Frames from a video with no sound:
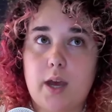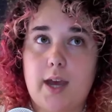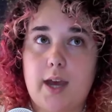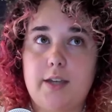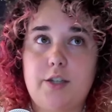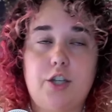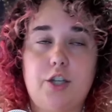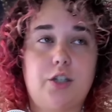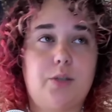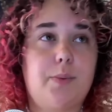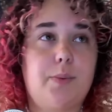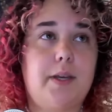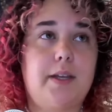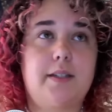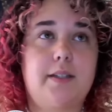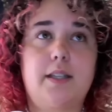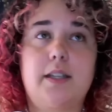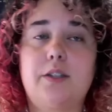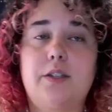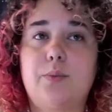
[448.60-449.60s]
And just
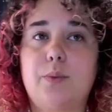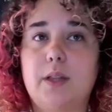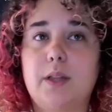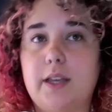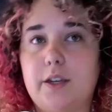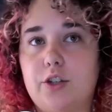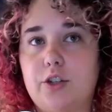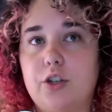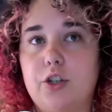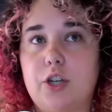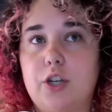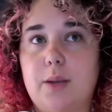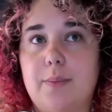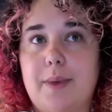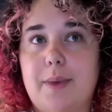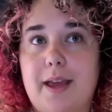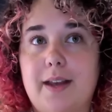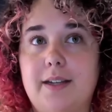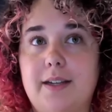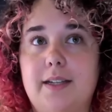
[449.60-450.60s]
because this relationship
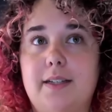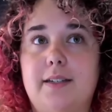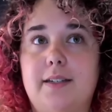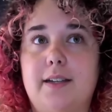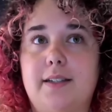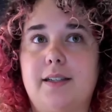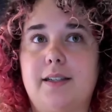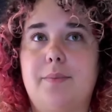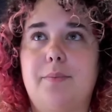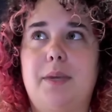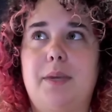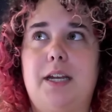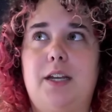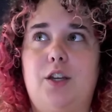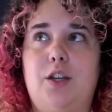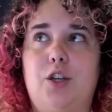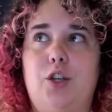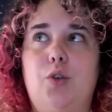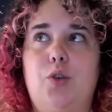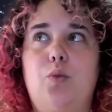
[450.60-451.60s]
ended doesn't
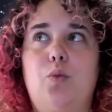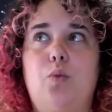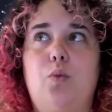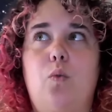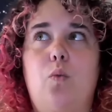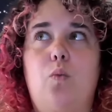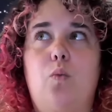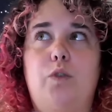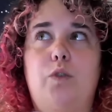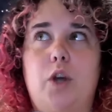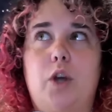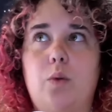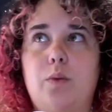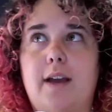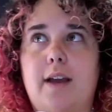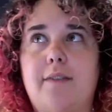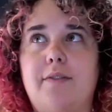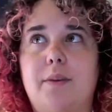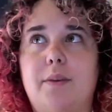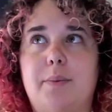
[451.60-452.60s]
mean you don't
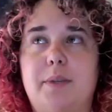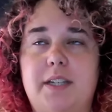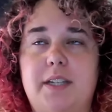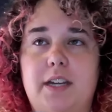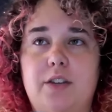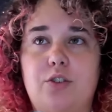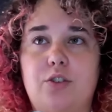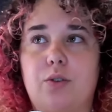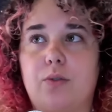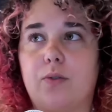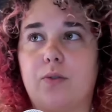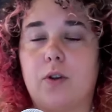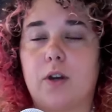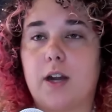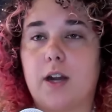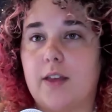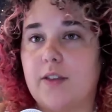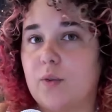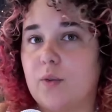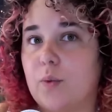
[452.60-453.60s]
have the potential for
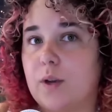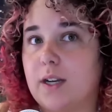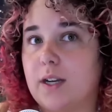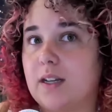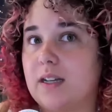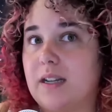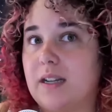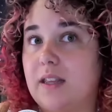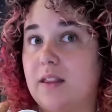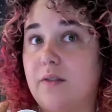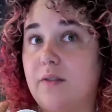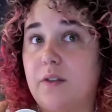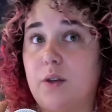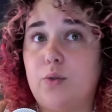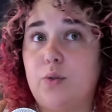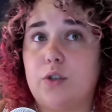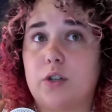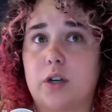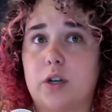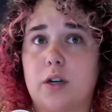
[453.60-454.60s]
another one in the
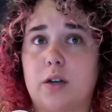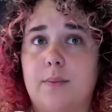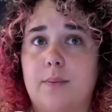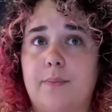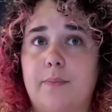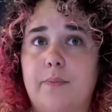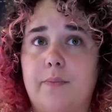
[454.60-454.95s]
future.